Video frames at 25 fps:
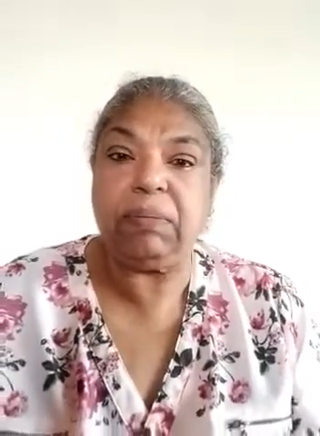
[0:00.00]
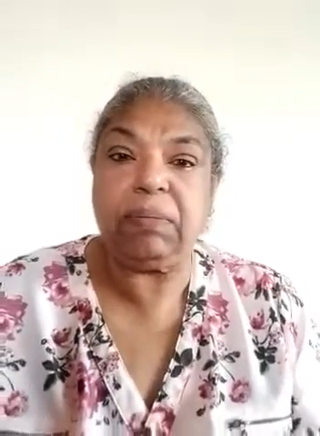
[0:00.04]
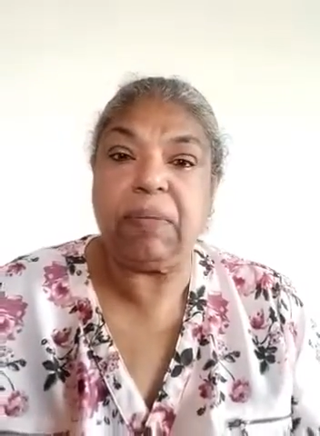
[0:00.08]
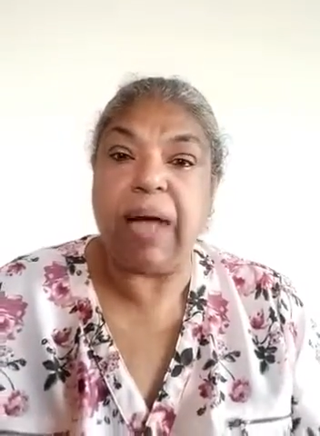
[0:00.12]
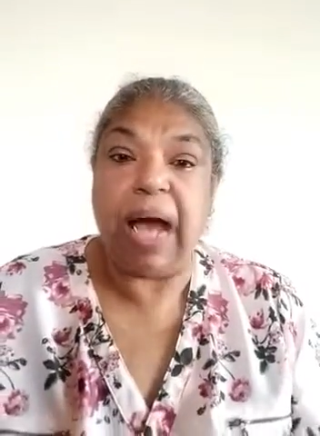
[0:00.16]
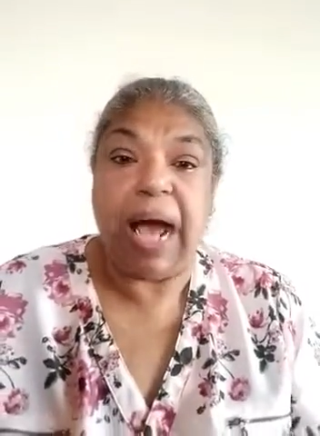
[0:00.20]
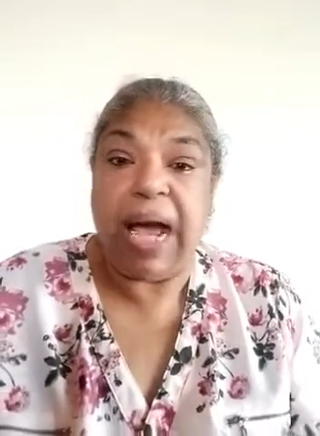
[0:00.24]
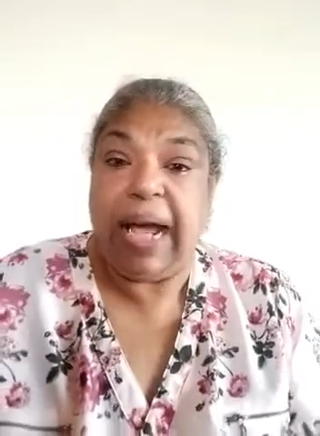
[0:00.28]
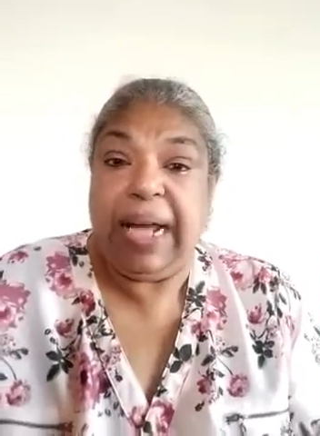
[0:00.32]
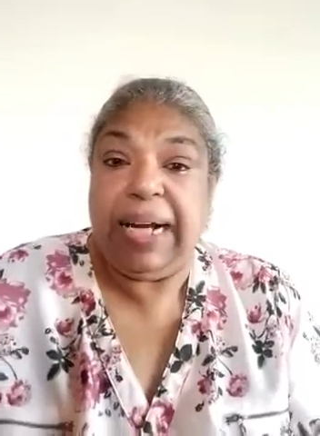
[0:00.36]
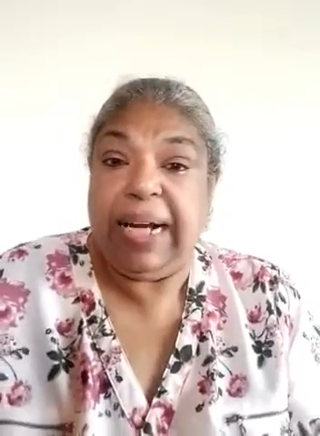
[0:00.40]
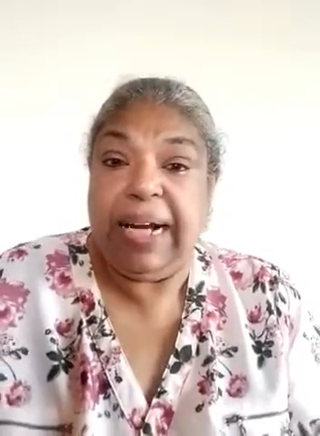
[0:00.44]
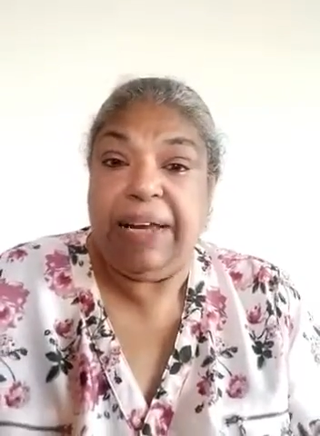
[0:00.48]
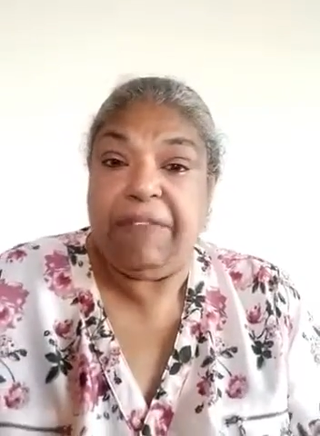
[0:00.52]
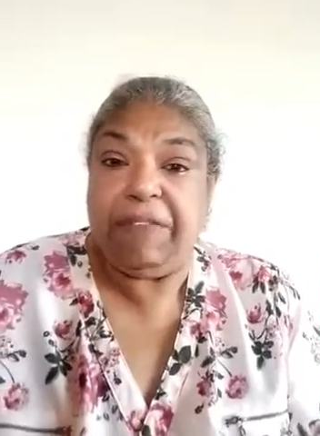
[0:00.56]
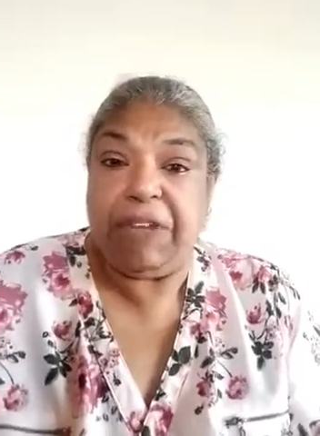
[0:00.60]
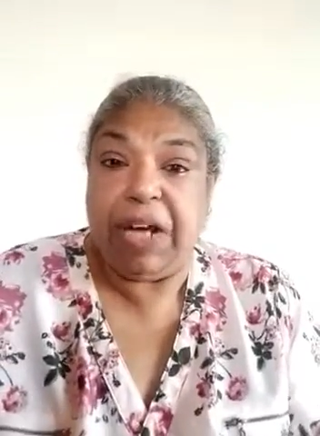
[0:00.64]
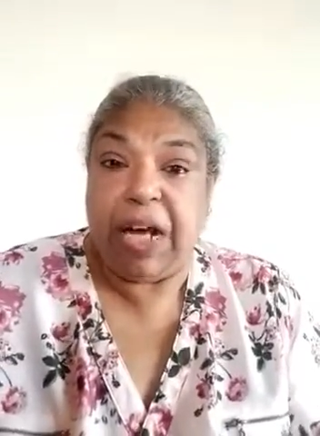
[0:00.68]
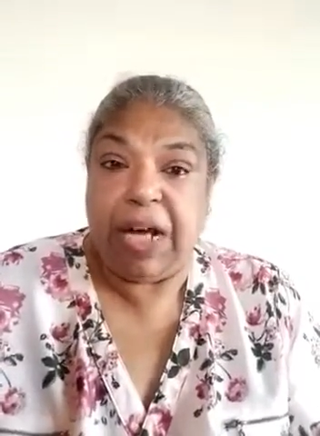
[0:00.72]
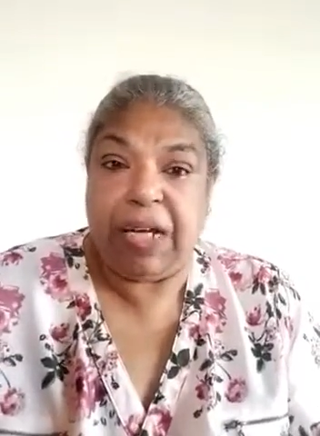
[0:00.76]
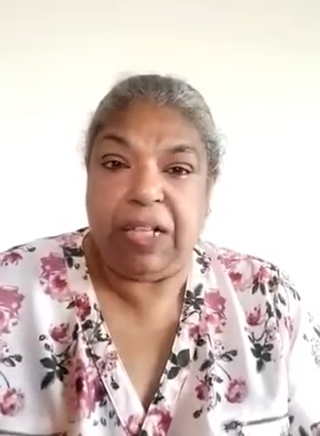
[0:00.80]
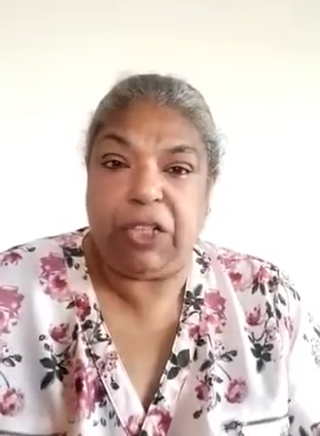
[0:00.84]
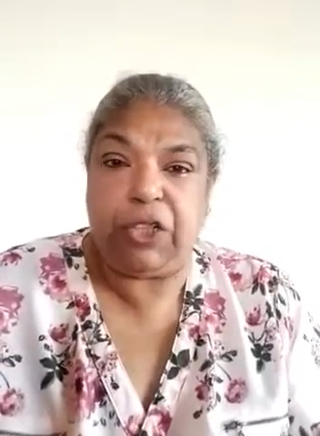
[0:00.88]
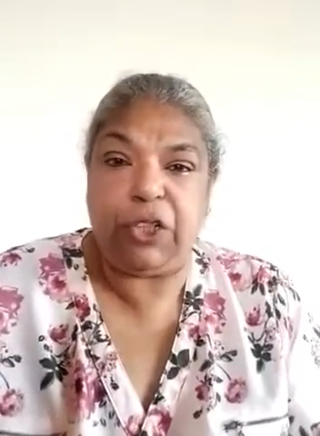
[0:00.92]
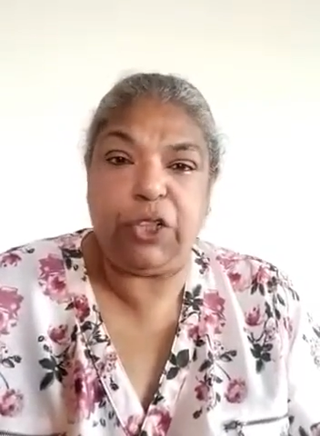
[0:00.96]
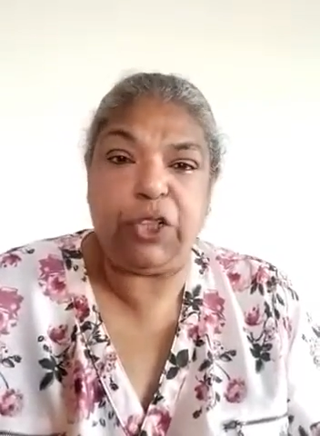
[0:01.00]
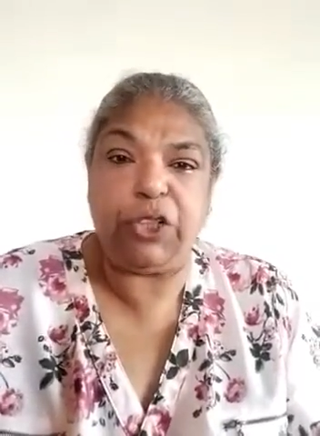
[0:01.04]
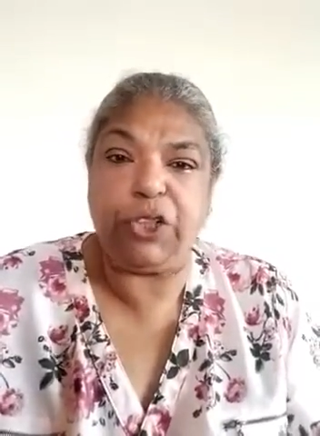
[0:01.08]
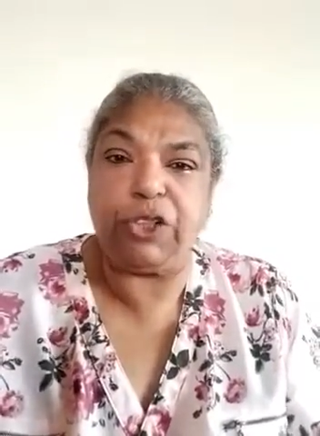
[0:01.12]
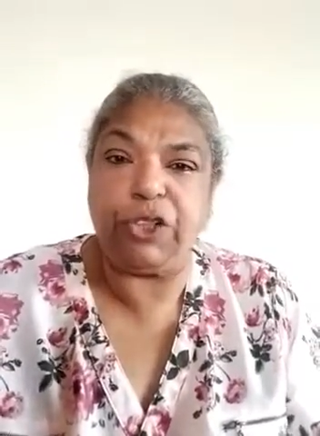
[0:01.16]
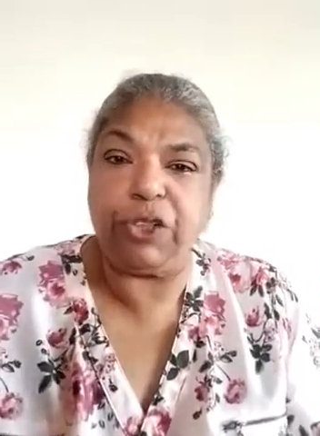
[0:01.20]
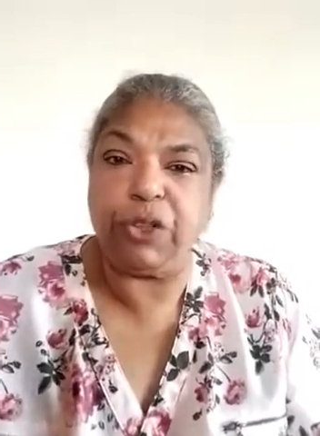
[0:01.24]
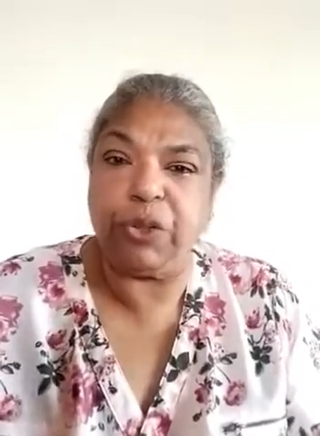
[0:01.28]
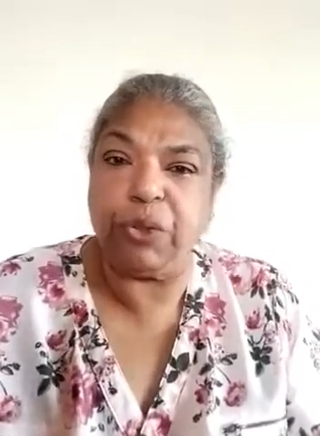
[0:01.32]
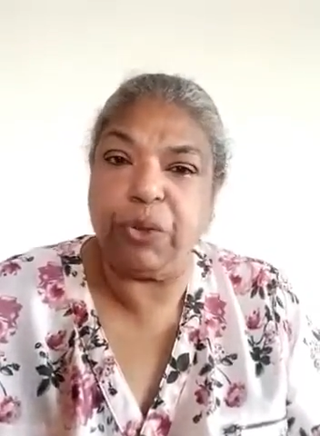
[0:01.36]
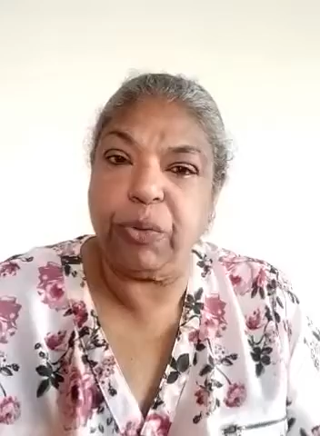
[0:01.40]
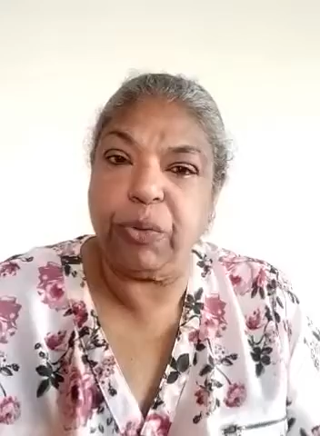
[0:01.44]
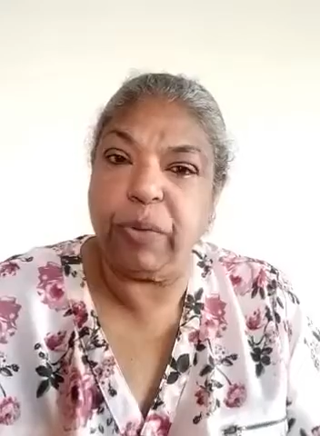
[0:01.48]
I never asked you
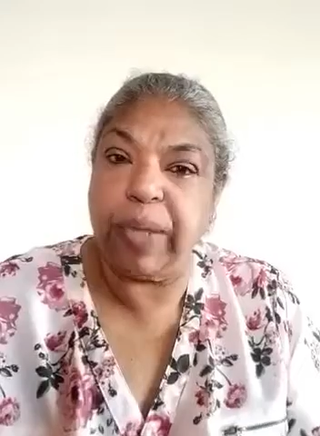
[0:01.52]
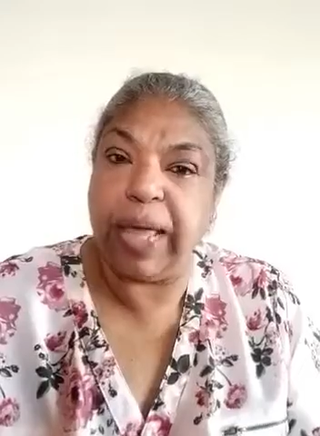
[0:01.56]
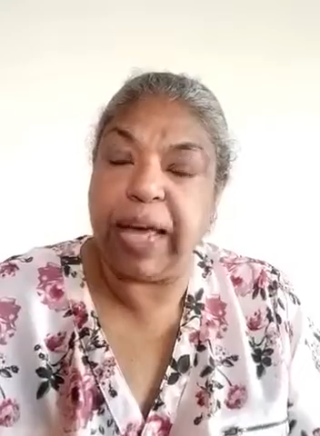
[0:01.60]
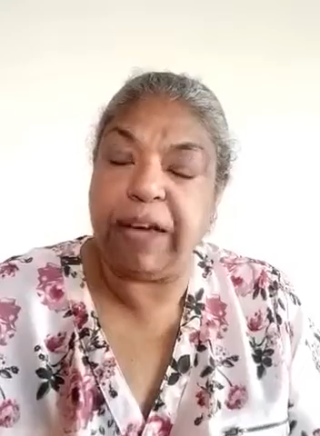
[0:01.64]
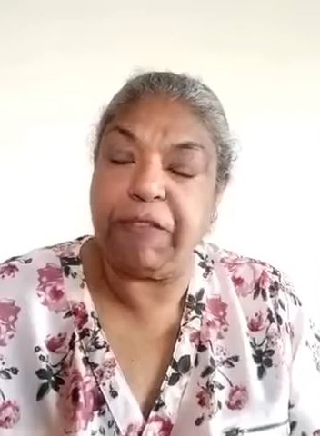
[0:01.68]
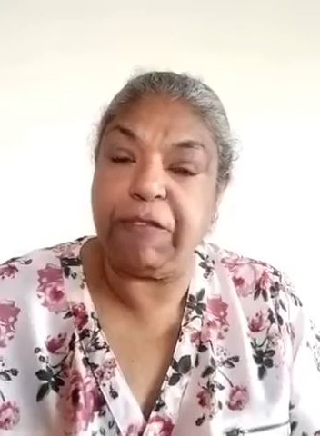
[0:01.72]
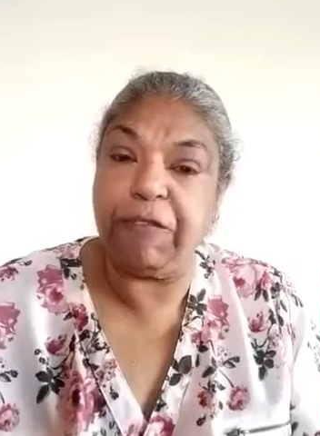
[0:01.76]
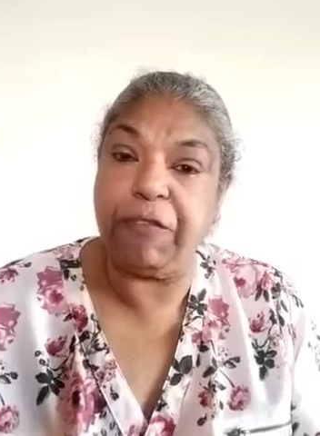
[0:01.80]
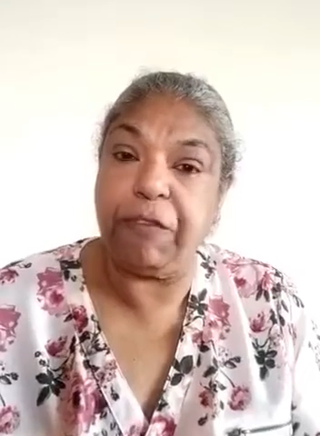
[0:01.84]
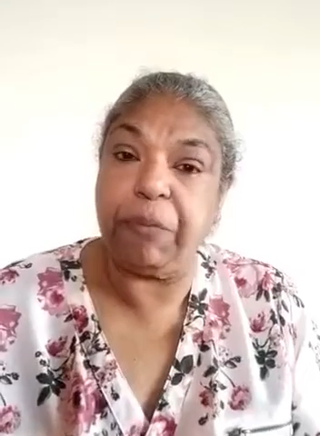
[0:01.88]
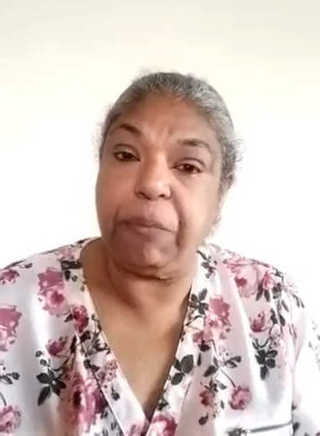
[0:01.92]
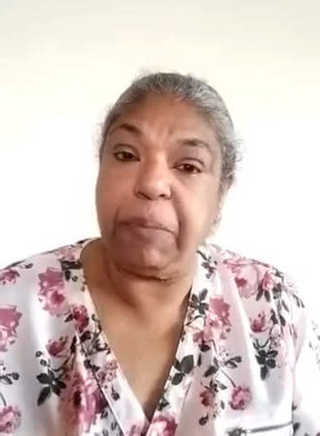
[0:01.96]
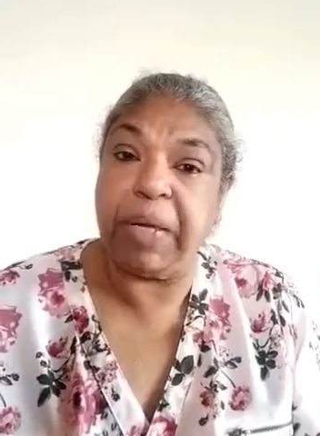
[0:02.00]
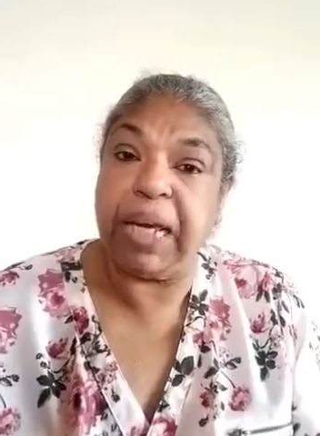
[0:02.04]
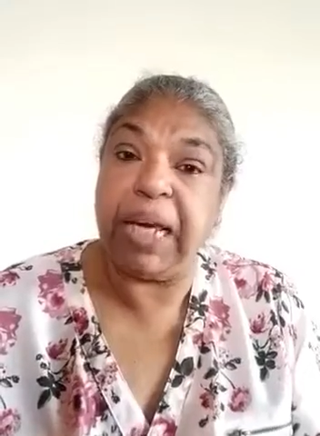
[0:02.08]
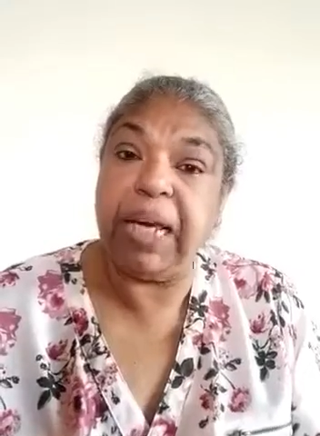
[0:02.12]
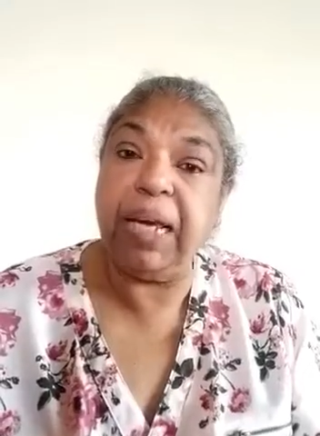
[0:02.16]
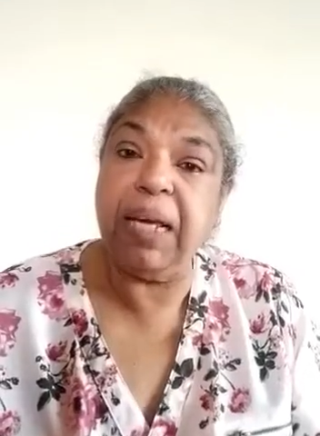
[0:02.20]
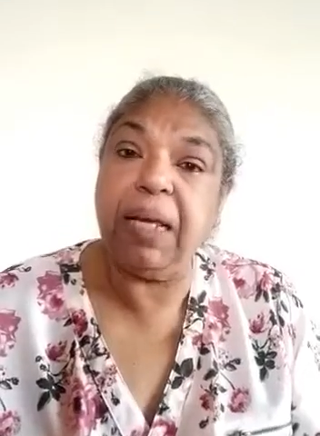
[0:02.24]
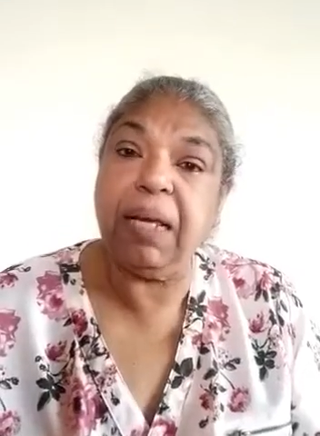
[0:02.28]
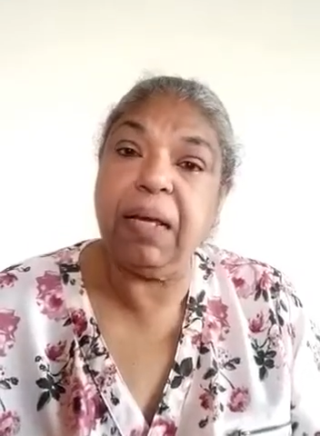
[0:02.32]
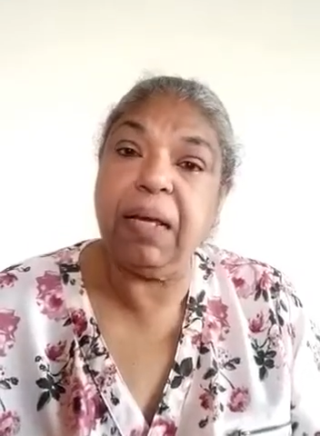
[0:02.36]
to do that for me.